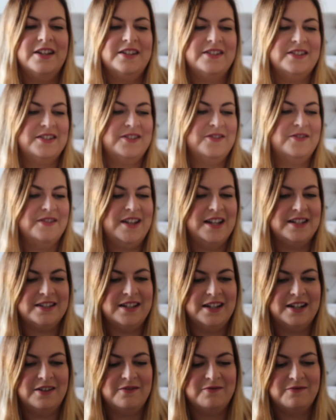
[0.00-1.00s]
So I just thought that's
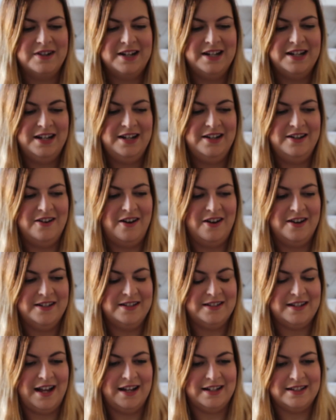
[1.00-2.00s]
like a really
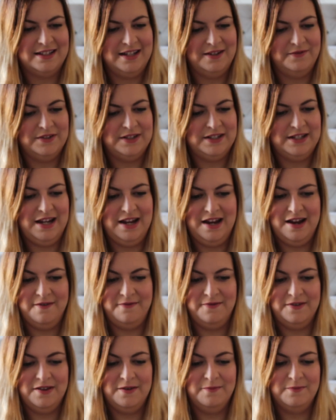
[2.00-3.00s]
nice activity
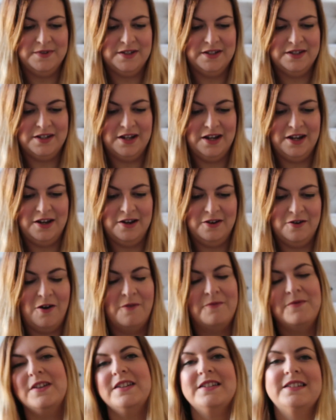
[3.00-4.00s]
for them to do.
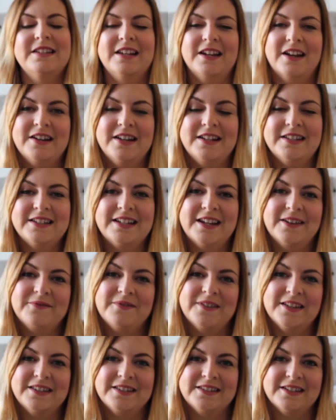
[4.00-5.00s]
Obviously I need to
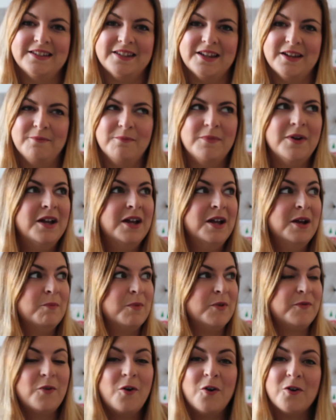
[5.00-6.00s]
give this to them
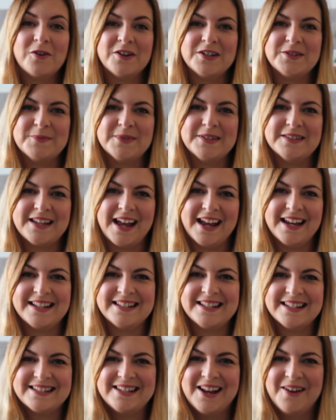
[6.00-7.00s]
before Christmas Day
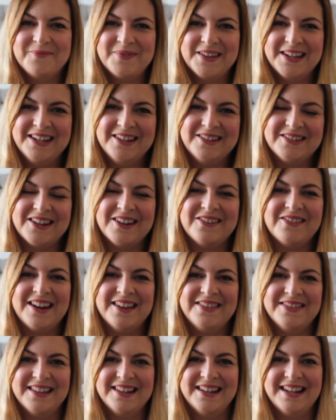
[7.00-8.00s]
because it's something you do
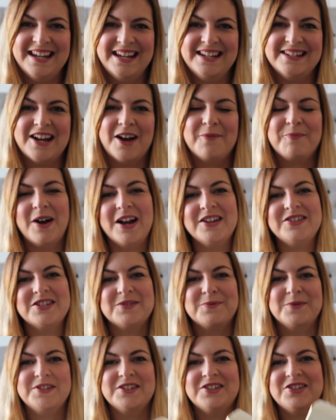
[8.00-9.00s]
in the lead up, but I
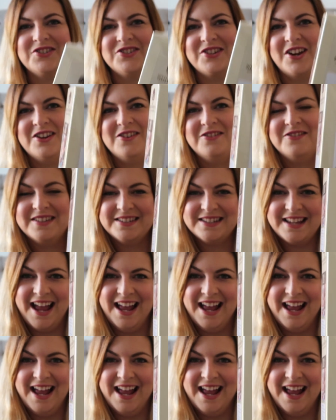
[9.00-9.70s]
just wanted to show you this